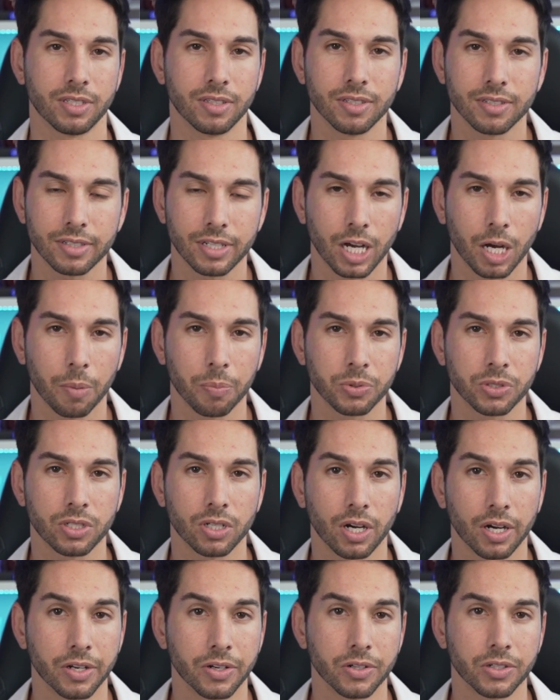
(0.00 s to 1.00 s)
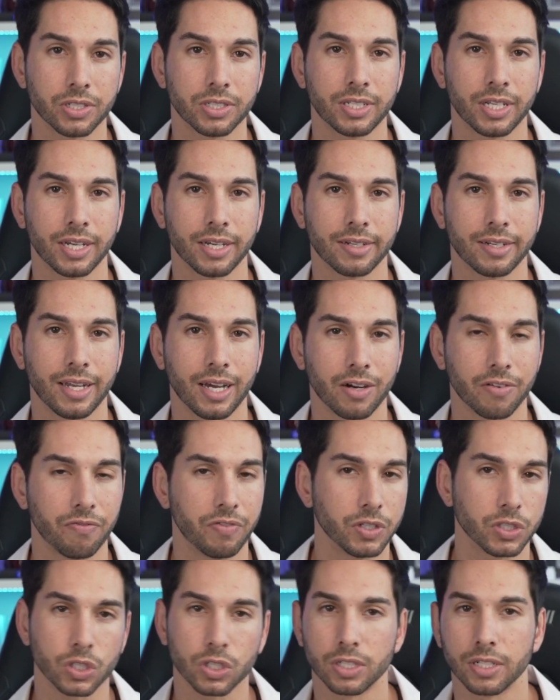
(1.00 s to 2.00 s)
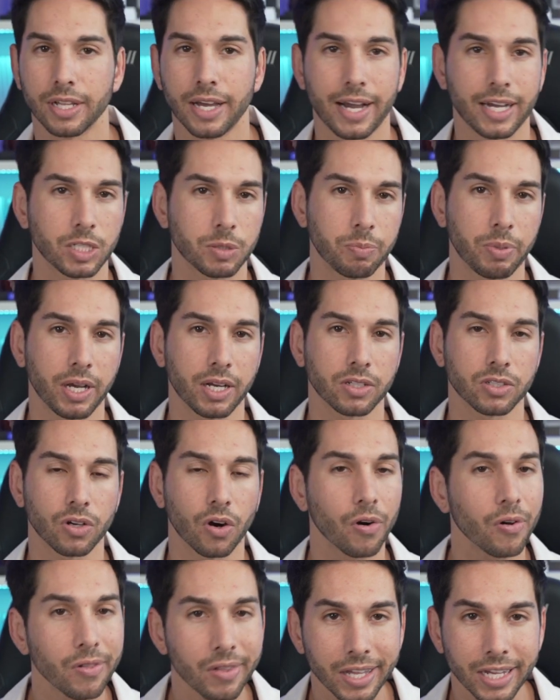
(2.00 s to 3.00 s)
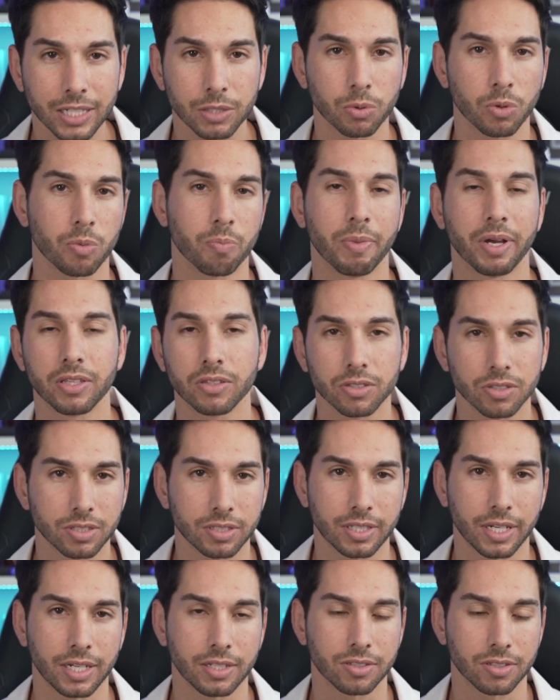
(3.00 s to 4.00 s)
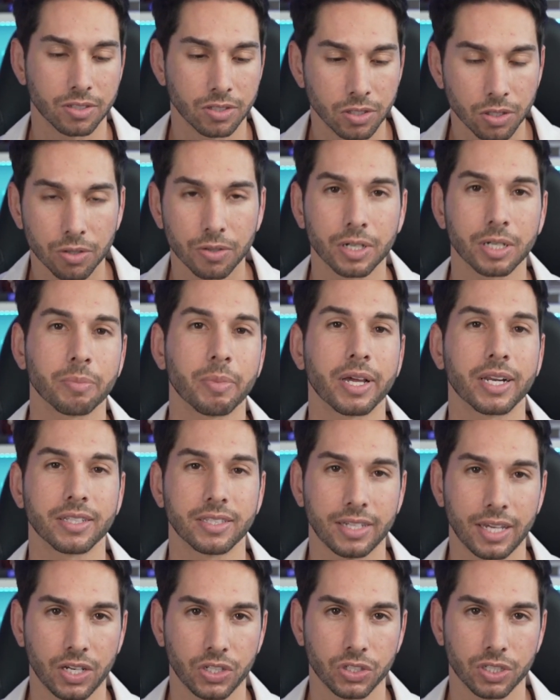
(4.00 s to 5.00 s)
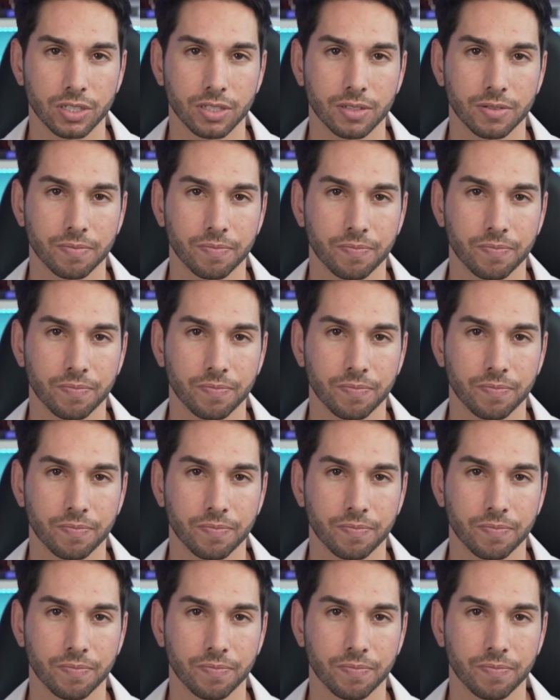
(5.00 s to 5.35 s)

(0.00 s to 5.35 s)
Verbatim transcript: and this helps to understand how physical aspects are linked with mental states during meditation.